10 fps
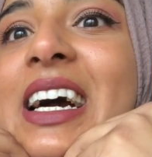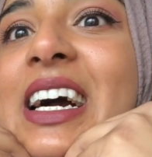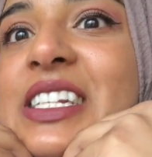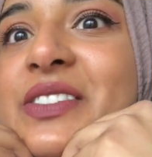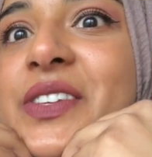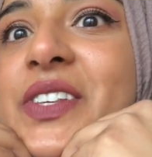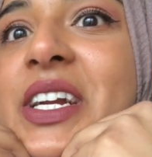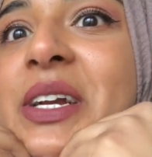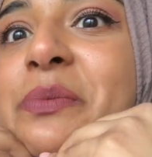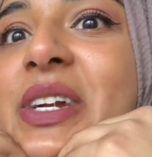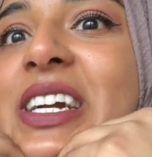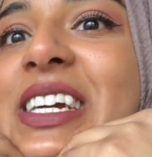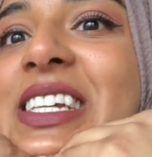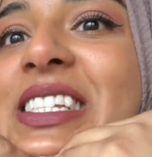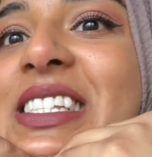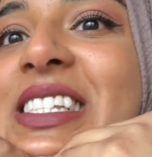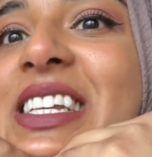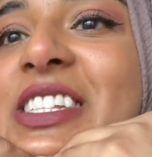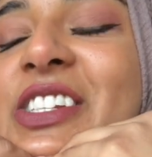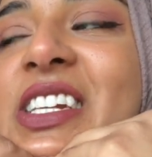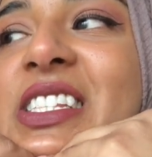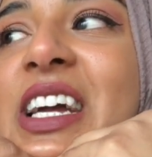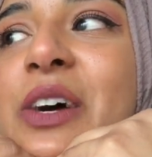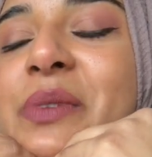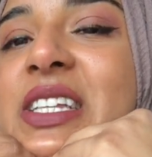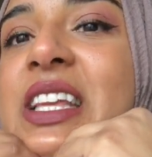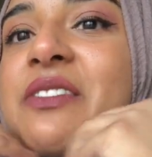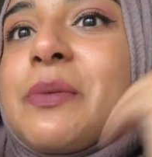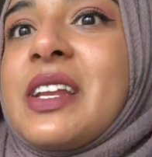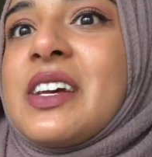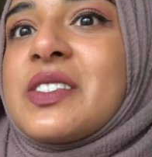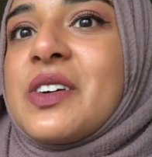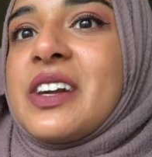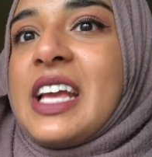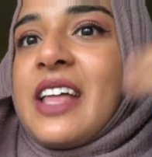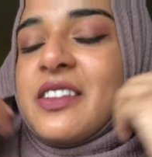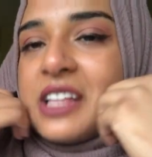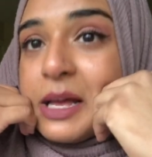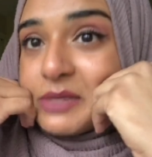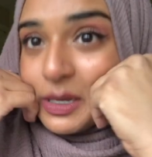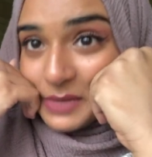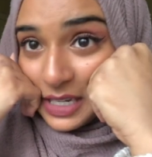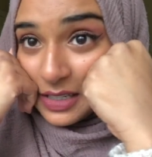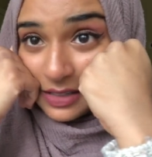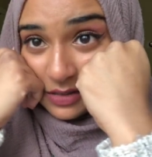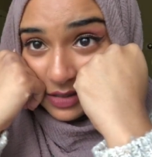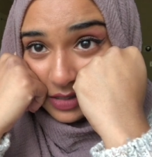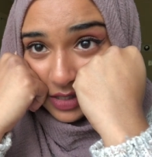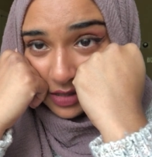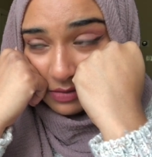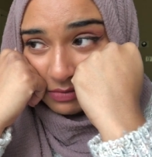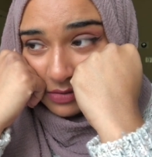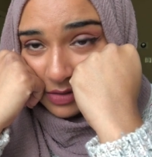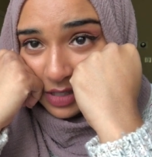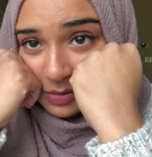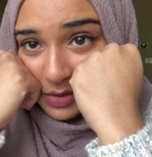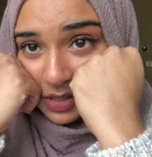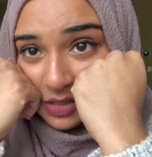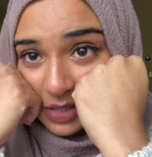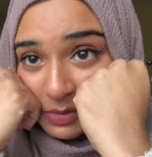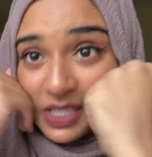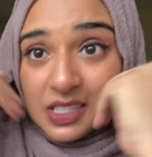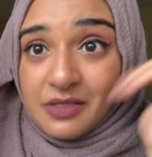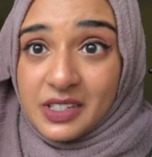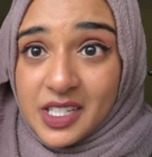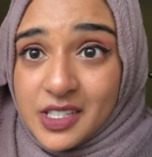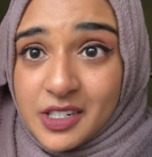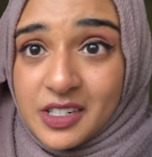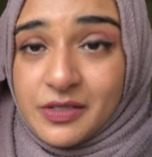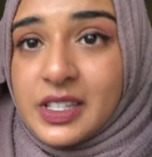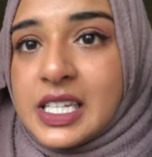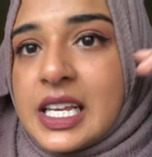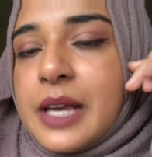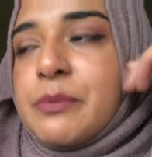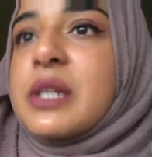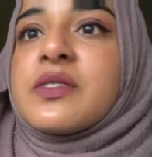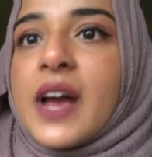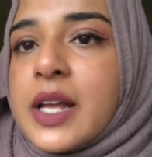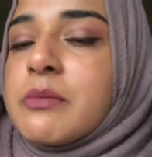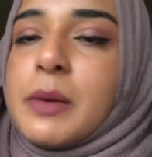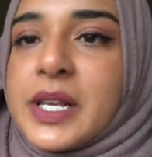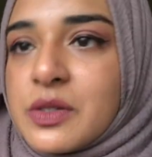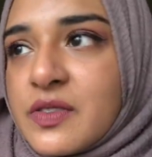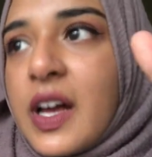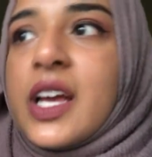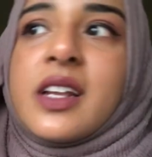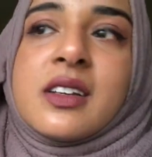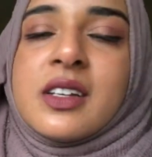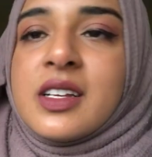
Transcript: I just felt very embarrassed and stressed out because everybody else already had their laptops out, and I was just like, okay, I'm gonna go get my stuff and get started for the day. But it was fine. My patient was fine.